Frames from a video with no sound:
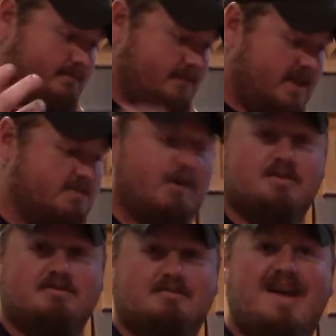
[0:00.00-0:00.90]
makes
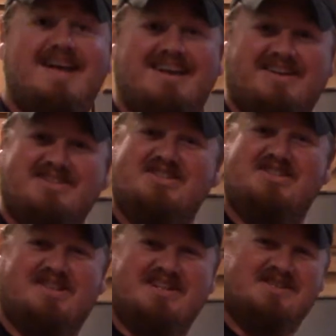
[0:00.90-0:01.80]
bubbles and
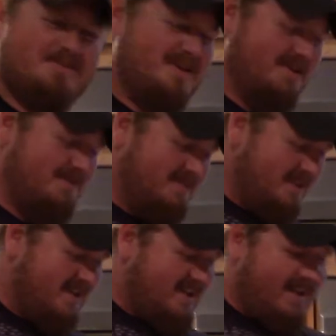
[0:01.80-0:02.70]
oxygenates the water.
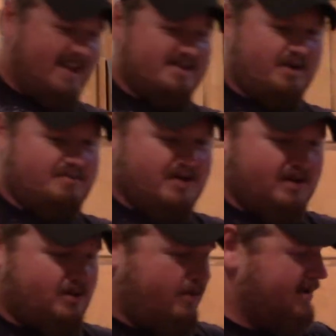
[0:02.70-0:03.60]
And so I put a
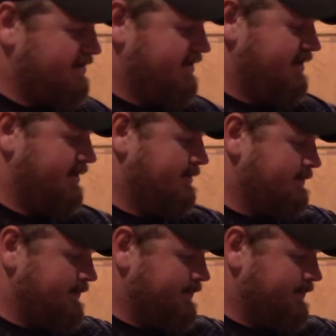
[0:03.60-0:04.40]
little water in here